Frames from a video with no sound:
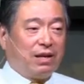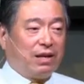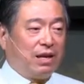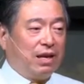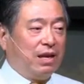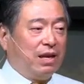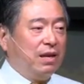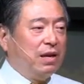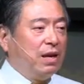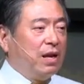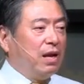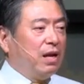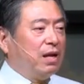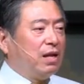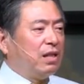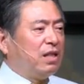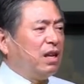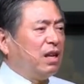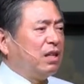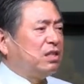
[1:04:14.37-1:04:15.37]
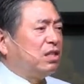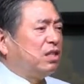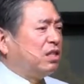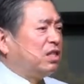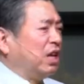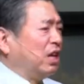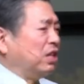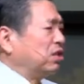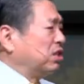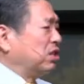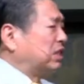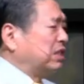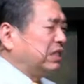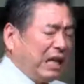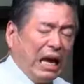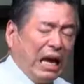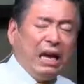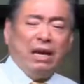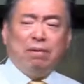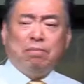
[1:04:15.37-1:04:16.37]
Okay, they're they're the
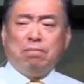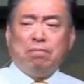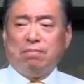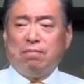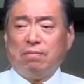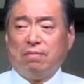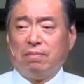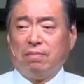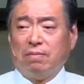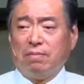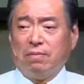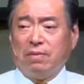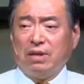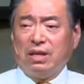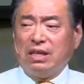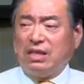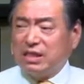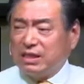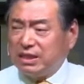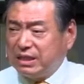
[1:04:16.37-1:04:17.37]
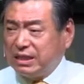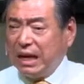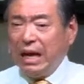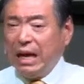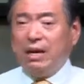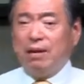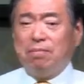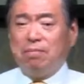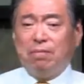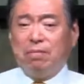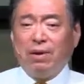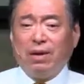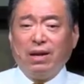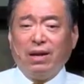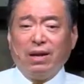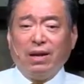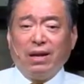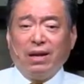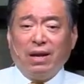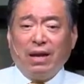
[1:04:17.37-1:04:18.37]
same. They're the same.
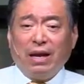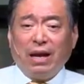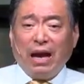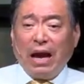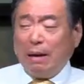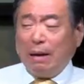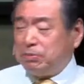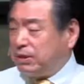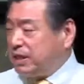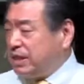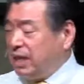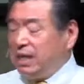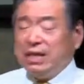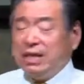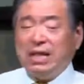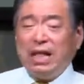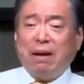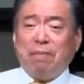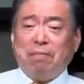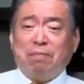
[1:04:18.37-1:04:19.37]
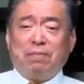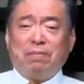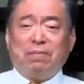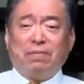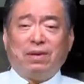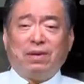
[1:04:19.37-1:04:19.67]
I've seen them.